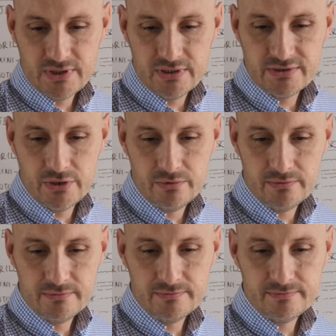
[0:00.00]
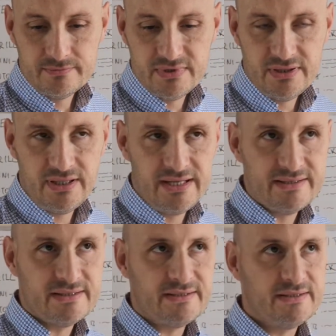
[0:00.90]
So
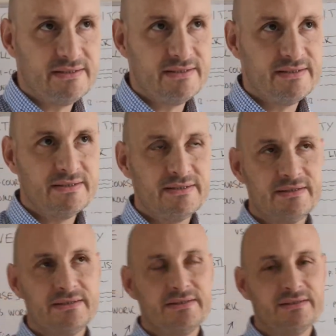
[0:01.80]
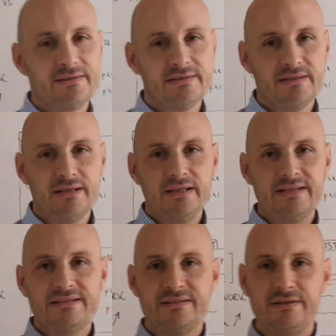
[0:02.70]
let's
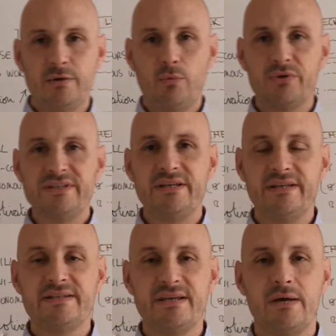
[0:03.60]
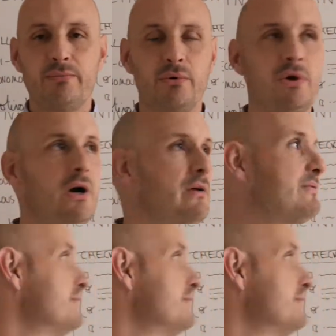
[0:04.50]
see a more detailed example of